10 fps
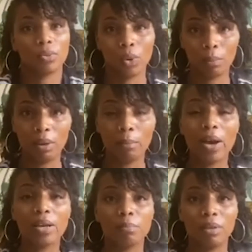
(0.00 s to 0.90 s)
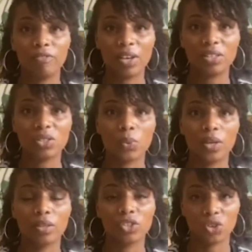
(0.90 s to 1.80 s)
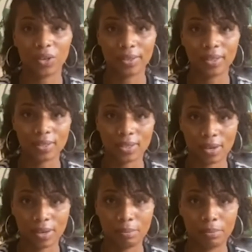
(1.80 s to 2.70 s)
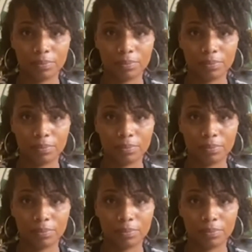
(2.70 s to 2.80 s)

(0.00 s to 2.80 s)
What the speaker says: women might be faced with during this time.